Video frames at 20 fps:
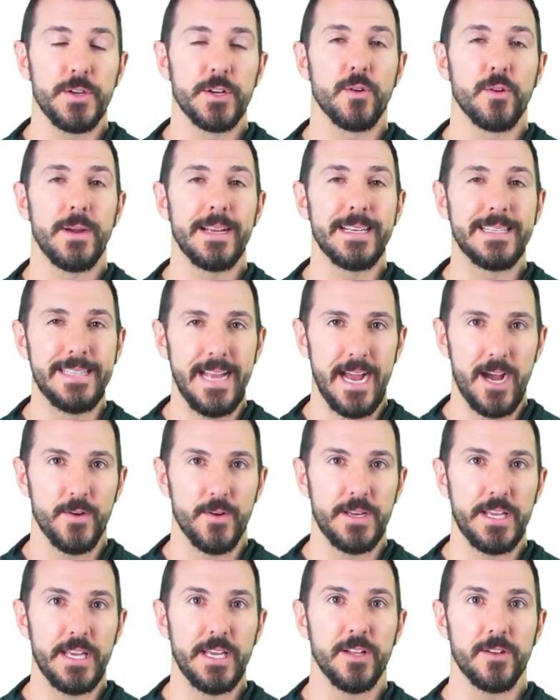you're going
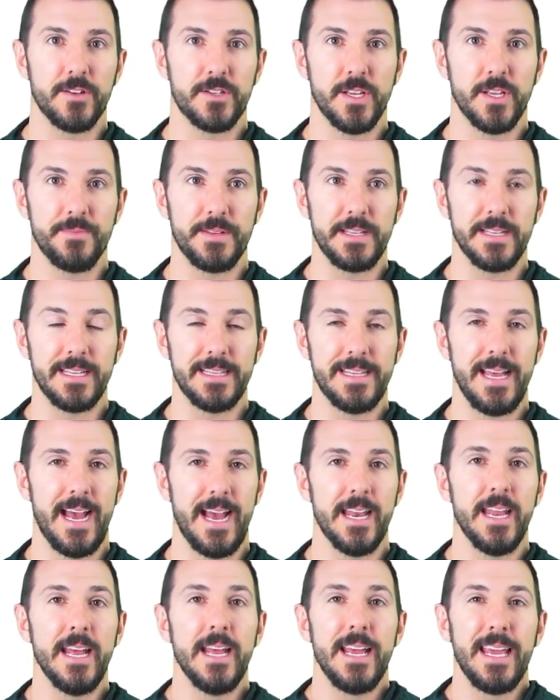downhill or something like
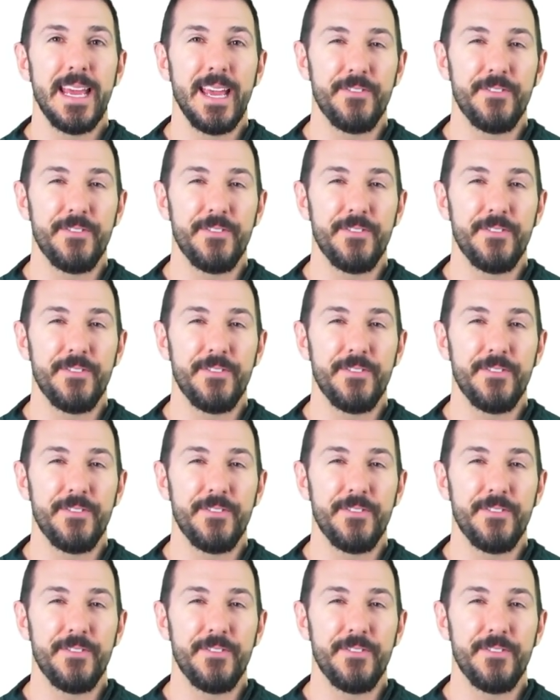that.